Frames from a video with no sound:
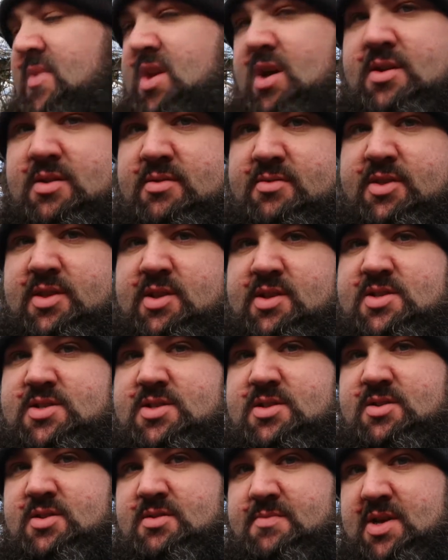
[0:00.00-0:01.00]
I don't think this
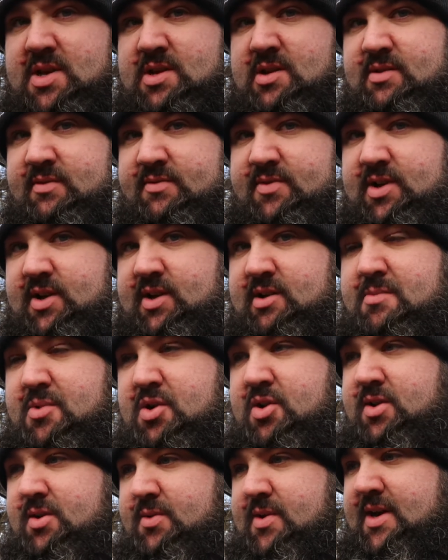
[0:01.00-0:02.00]
is going to be a long video
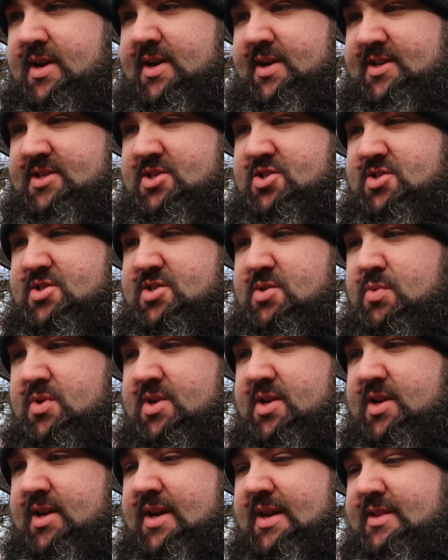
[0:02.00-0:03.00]
by the way it's just I
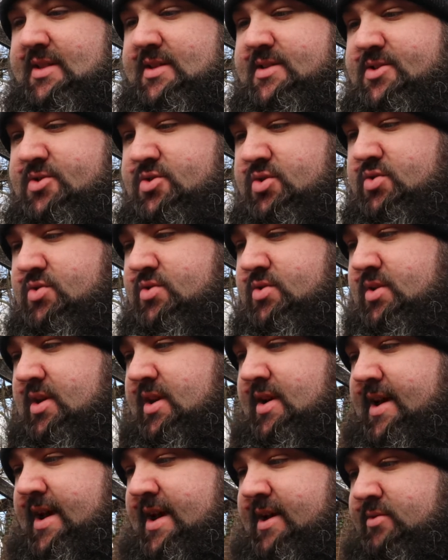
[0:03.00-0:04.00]
wanted to get this done
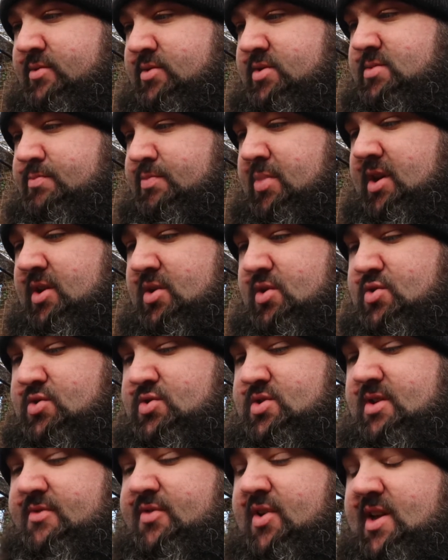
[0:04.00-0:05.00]
and out
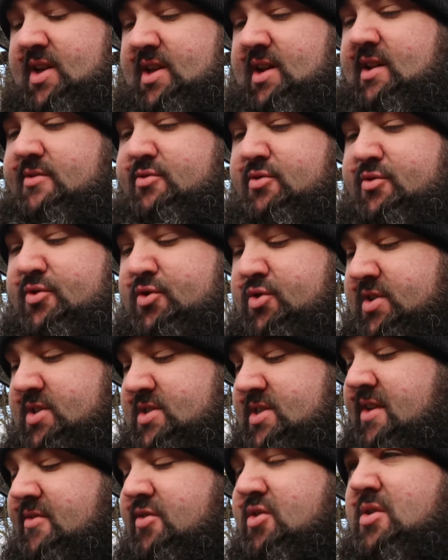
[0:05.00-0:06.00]
because of hitting level
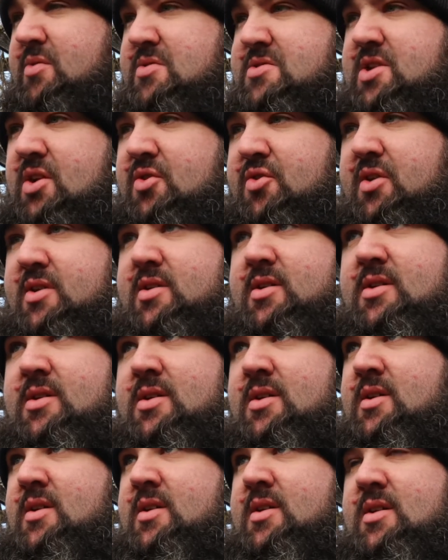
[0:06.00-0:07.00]
47 I was like
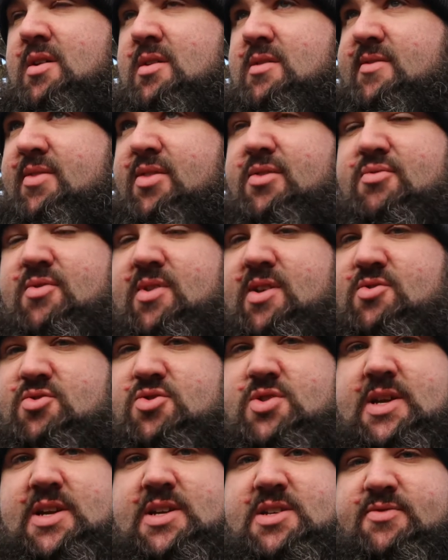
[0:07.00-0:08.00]

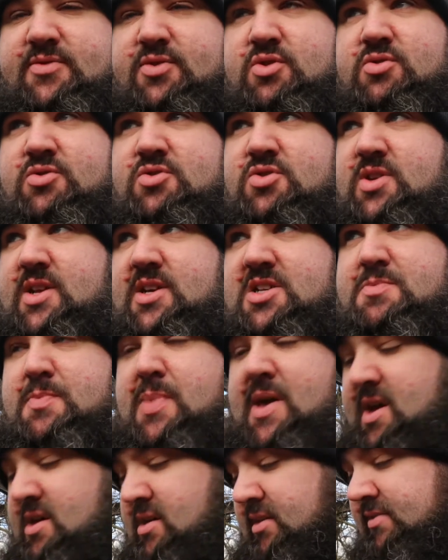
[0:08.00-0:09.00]
300 x 400
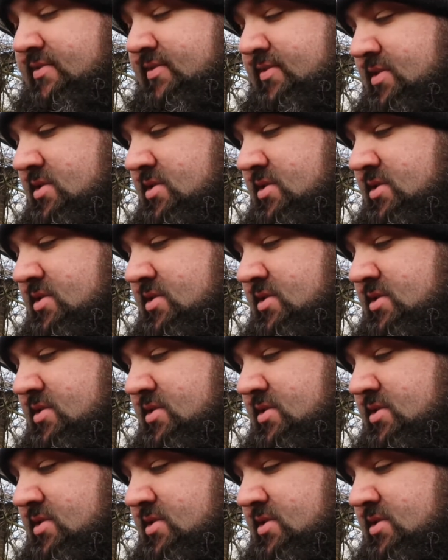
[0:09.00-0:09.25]
XP off